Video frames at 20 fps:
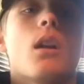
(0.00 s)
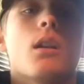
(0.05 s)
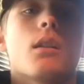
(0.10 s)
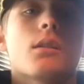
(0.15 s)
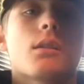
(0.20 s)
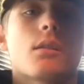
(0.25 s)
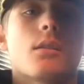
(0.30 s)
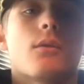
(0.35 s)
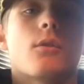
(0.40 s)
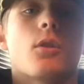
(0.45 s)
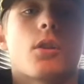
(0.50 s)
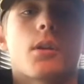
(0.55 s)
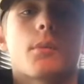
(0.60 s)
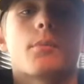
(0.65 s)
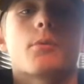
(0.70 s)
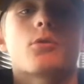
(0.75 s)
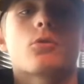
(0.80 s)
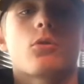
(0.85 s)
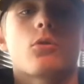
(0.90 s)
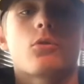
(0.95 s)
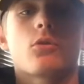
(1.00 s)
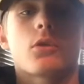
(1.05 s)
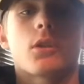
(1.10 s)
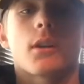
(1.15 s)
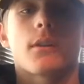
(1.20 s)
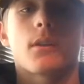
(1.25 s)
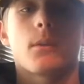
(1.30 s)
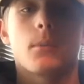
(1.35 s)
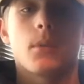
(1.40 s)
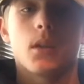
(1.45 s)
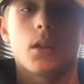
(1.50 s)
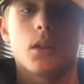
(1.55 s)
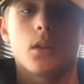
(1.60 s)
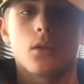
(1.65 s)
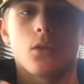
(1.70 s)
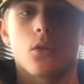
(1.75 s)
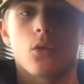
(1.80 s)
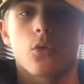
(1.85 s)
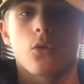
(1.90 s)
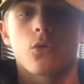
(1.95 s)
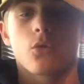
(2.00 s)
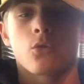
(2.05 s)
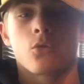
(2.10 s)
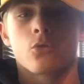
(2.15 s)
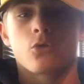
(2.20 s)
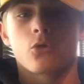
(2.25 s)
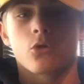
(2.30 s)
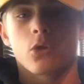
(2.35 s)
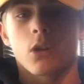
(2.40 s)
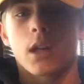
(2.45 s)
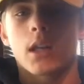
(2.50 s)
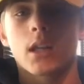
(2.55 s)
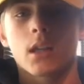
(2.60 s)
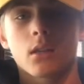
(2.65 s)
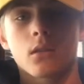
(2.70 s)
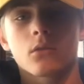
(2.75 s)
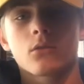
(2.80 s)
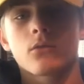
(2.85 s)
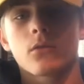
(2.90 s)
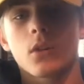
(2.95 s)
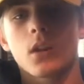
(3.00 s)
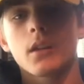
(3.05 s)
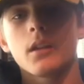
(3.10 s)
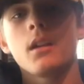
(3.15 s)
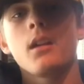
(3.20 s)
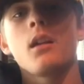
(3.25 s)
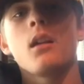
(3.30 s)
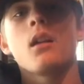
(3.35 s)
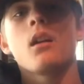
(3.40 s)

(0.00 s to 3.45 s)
Civil Air Patrol, you have to go through training flight.